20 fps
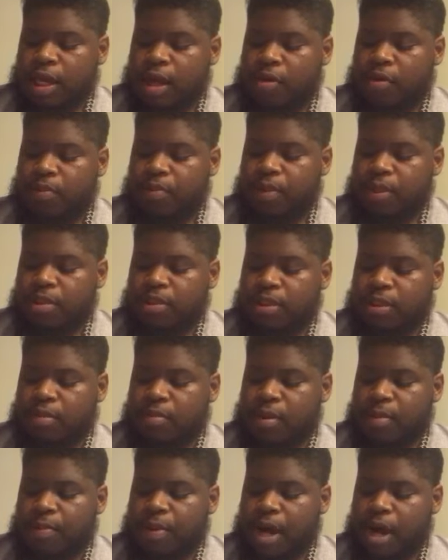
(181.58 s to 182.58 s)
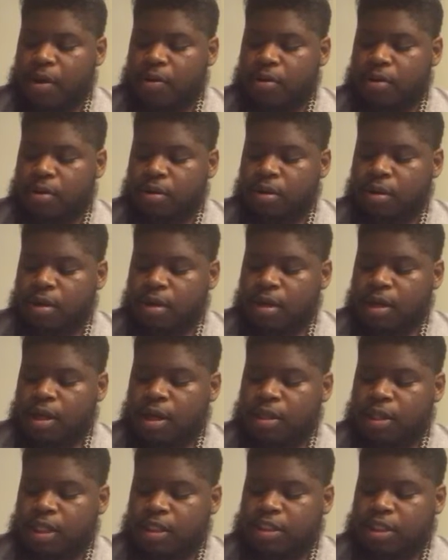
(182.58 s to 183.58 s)
and I will be to them a power,
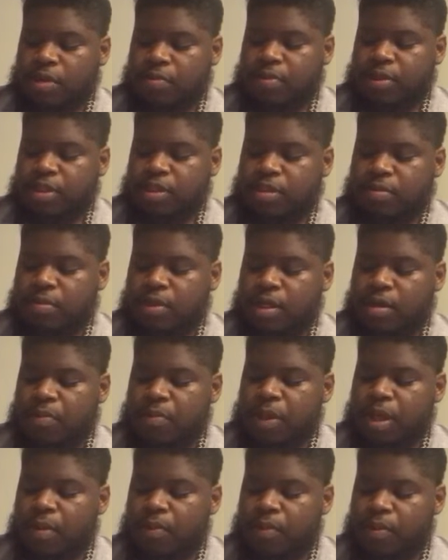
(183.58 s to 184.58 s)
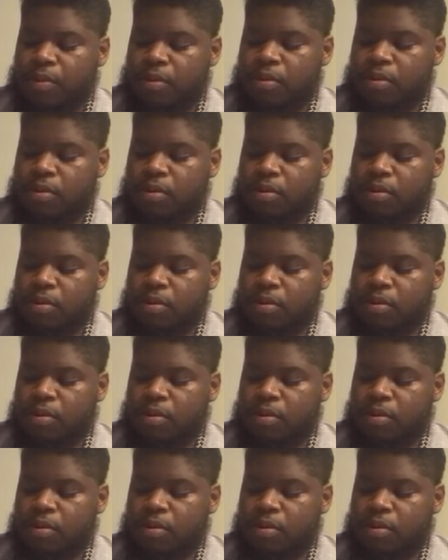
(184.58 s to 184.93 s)
and they shall be to me a people.